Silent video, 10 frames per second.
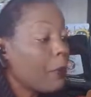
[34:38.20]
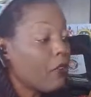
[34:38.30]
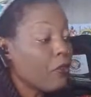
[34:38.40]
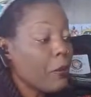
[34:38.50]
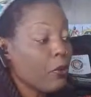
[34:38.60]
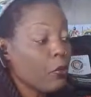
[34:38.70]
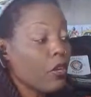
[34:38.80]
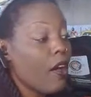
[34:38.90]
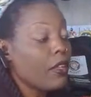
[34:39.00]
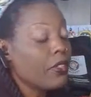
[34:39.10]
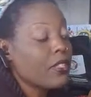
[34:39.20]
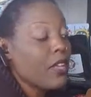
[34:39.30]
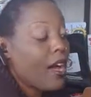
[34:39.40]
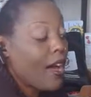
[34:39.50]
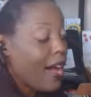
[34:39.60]
But remember, we're calling this
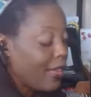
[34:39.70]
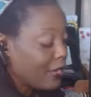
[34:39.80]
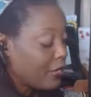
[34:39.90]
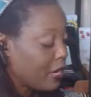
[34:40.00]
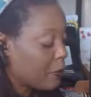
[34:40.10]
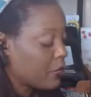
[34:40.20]
a holiday